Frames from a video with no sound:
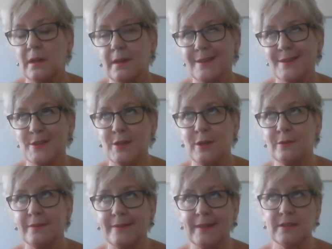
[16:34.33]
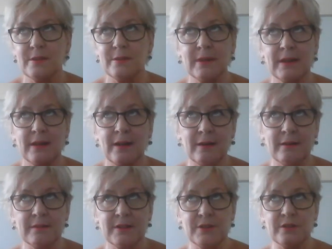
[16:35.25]
So they do
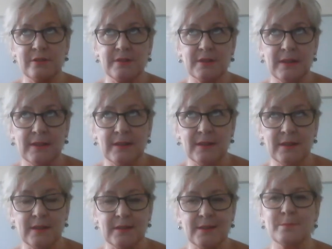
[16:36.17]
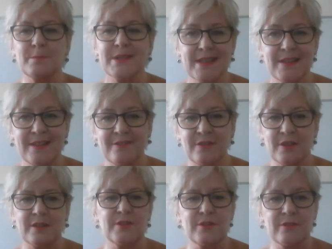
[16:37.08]
encourage you to learn the material
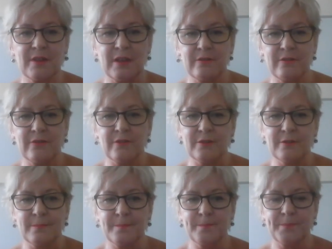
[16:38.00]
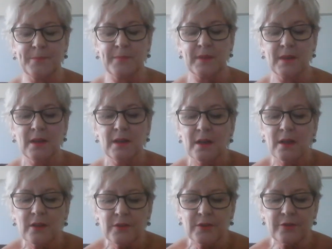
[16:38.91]
as you go through.
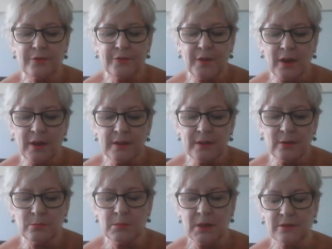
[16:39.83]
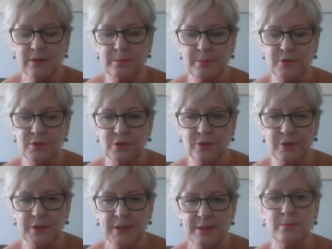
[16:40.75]
The final multiple
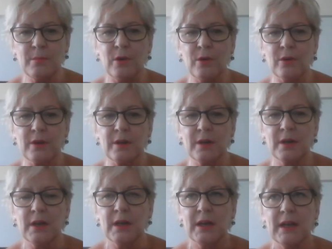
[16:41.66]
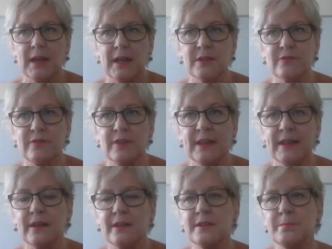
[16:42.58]
choice mock is really
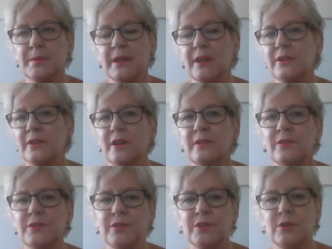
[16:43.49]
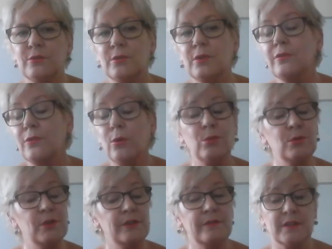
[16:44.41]
going to be an overview of all
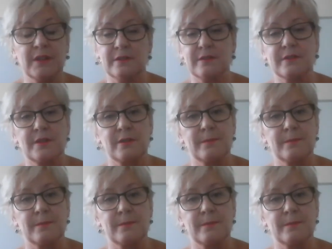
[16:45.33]
you've learnt.